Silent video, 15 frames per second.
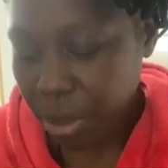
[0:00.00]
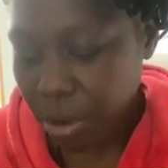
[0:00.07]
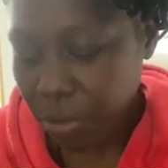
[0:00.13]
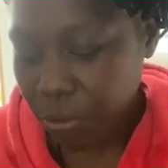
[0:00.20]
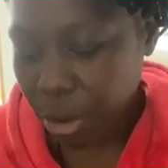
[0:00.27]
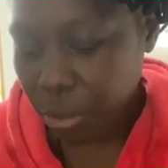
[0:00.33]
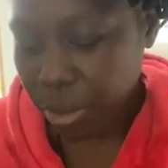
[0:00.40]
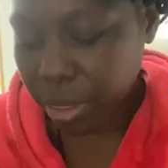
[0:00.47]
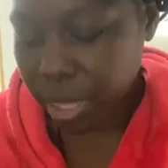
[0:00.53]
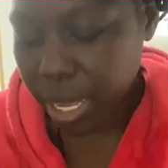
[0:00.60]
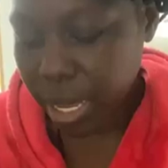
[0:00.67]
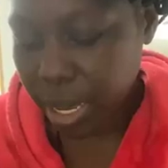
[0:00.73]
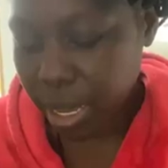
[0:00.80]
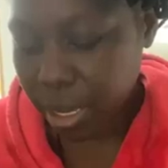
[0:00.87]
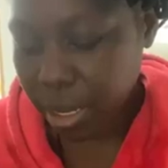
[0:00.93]
For
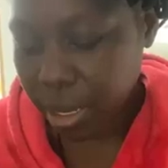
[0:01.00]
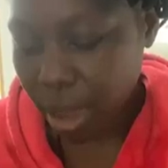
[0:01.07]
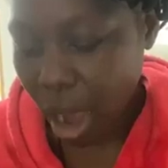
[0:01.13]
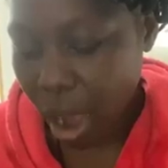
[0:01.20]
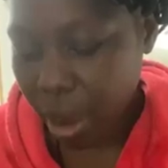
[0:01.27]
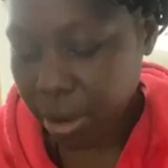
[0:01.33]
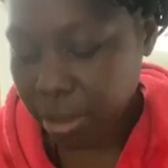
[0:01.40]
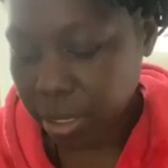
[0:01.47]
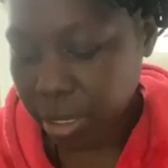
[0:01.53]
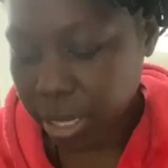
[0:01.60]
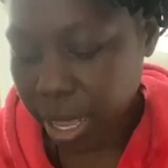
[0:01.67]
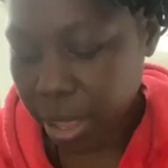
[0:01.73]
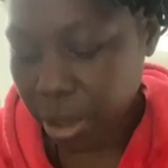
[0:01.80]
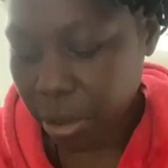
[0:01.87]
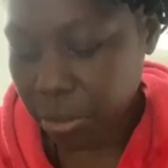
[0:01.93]
within
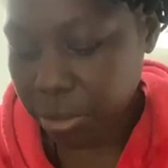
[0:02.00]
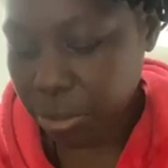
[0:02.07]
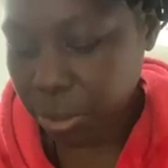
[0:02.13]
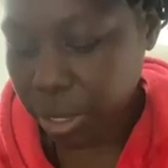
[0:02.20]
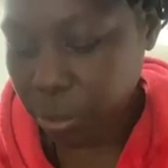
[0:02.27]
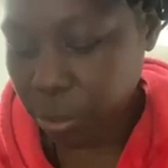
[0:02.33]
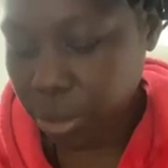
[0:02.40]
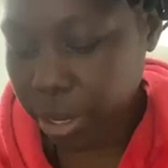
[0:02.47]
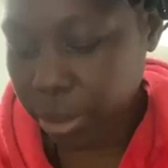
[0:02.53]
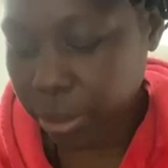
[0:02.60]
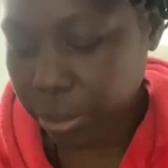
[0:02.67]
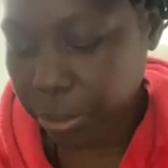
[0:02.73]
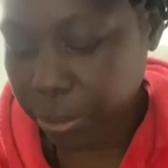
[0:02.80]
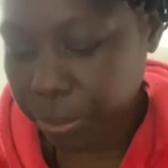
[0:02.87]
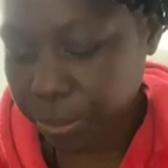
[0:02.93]
ourselves we
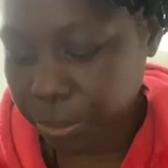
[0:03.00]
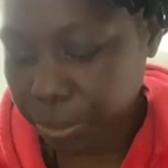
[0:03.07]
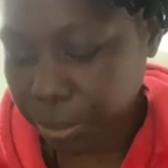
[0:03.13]
will